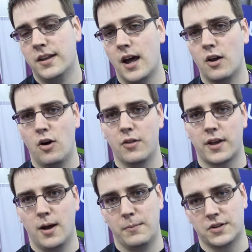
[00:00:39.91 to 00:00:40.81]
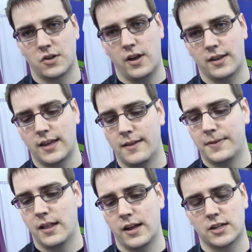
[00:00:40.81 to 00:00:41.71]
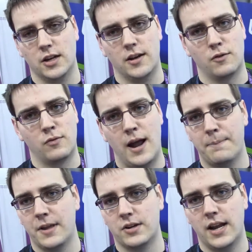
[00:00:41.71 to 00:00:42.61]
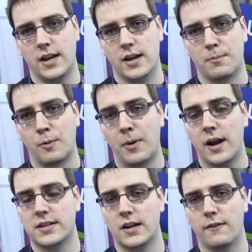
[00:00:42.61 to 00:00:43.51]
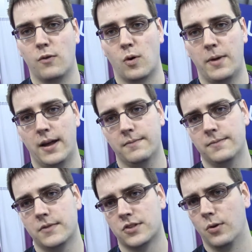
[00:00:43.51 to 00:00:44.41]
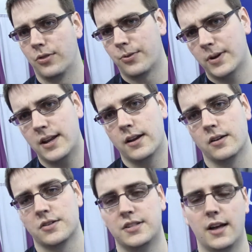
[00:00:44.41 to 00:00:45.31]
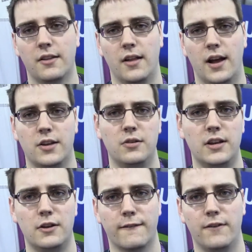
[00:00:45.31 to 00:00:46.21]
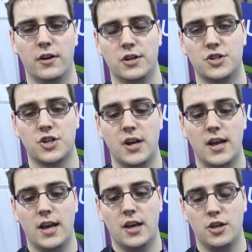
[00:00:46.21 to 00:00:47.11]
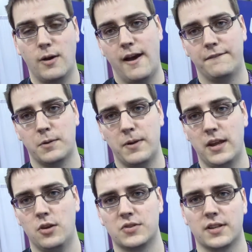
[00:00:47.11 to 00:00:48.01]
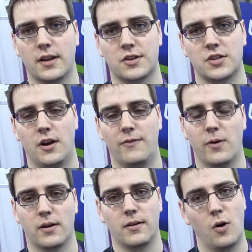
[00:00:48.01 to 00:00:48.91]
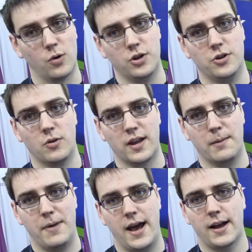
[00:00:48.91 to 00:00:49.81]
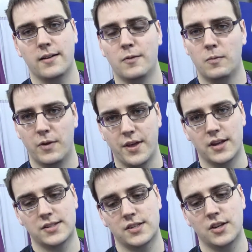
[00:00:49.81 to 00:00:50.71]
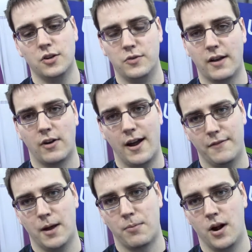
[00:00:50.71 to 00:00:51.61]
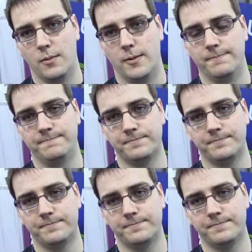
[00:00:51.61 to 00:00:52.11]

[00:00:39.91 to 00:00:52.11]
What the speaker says: Not all the companies are like that. They like to wrap their data in a proprietary format. So in 3 years down the line, you need your footage. You have to be using their software or you don't get it back. With us, you never have that problem.